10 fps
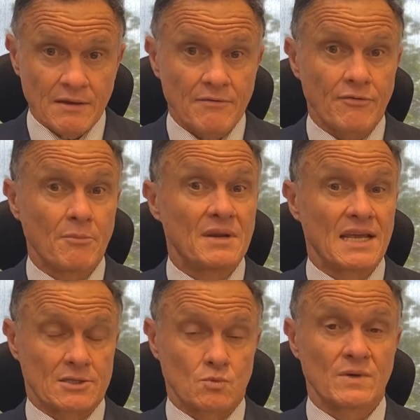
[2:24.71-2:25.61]
from
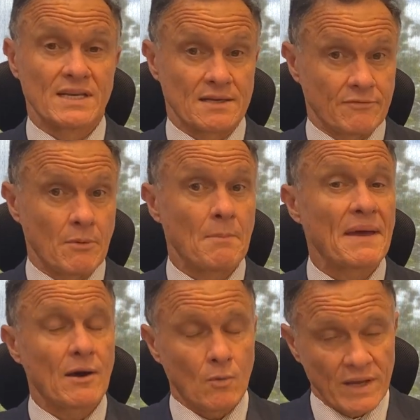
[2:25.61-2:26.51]
next week, from
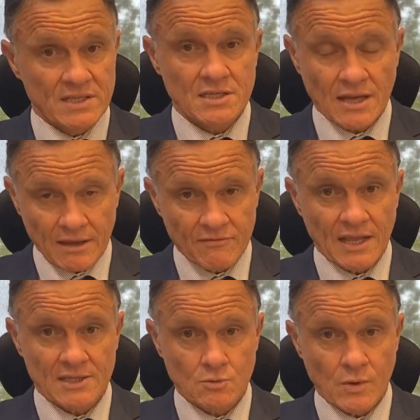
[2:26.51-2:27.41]
about Wednesday of
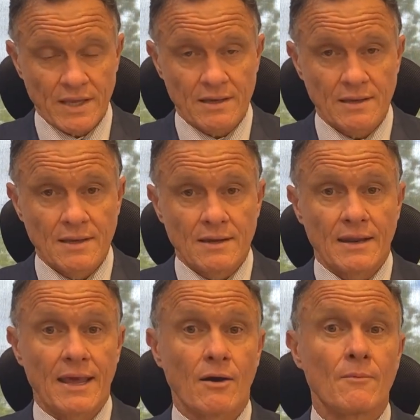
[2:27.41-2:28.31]
next week.
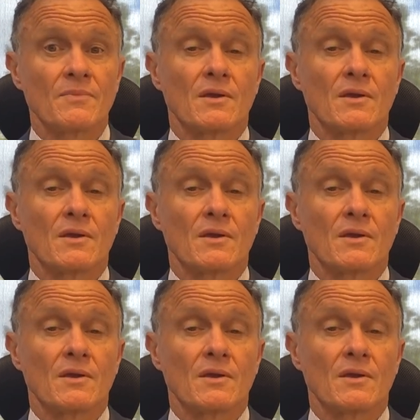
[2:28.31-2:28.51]
Now,